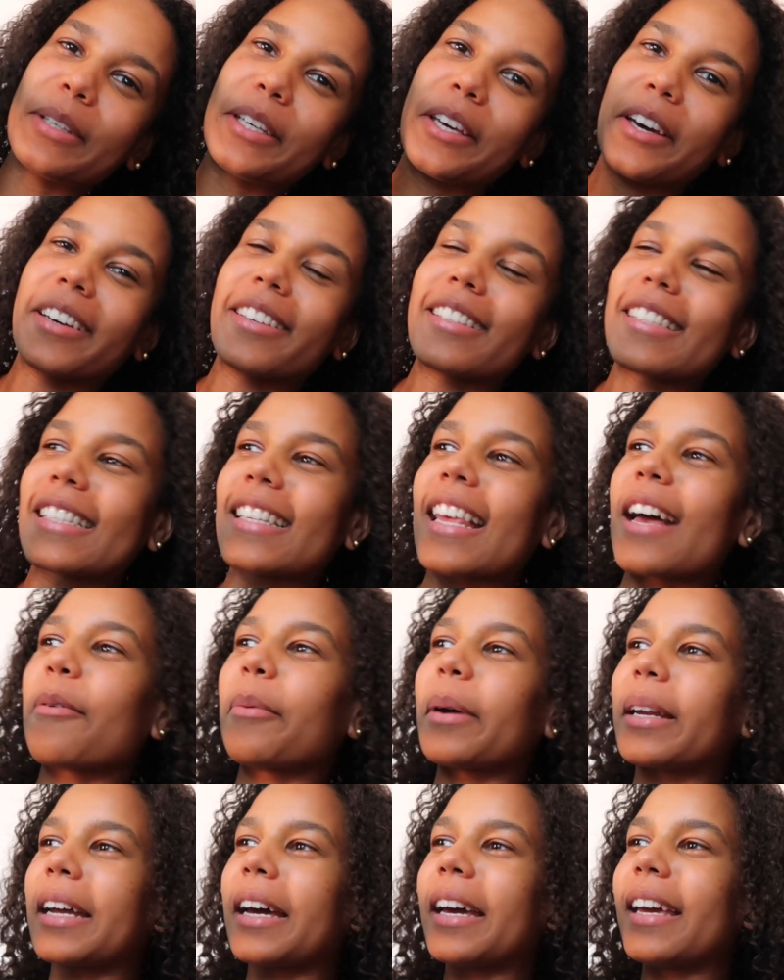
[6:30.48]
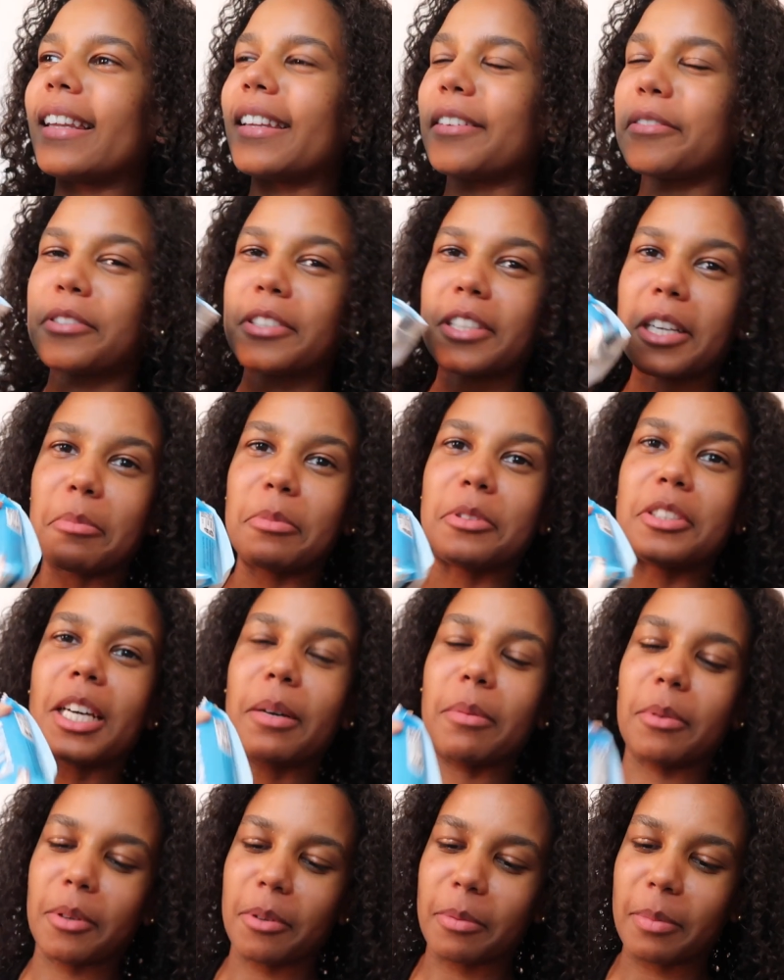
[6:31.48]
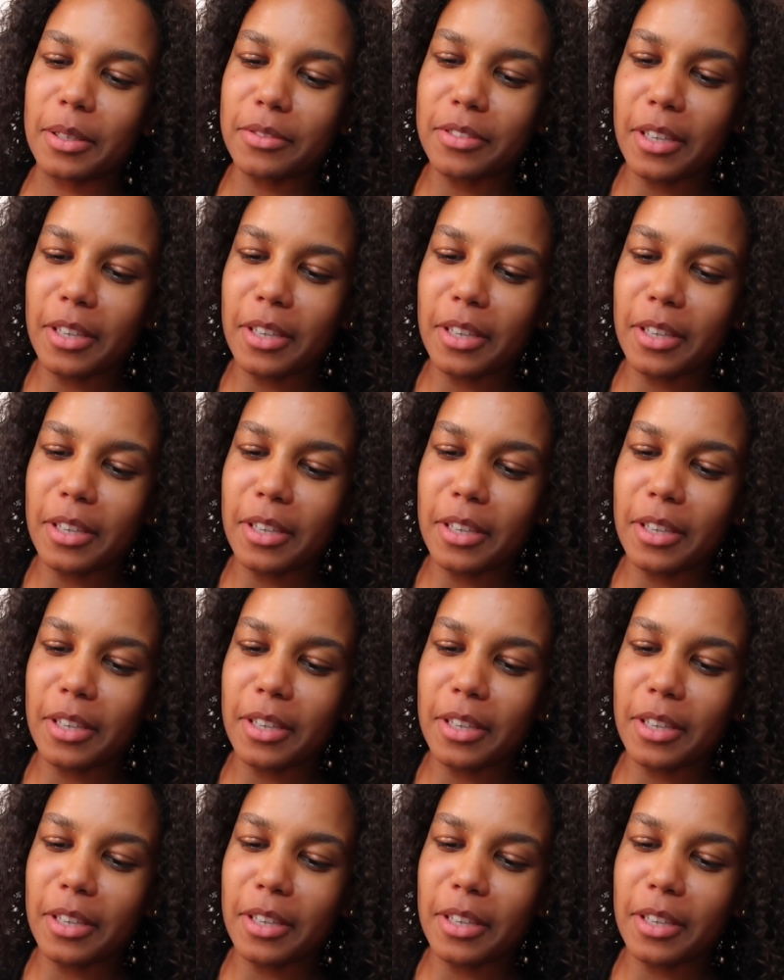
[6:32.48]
because when I lived in Abu Dhabi with my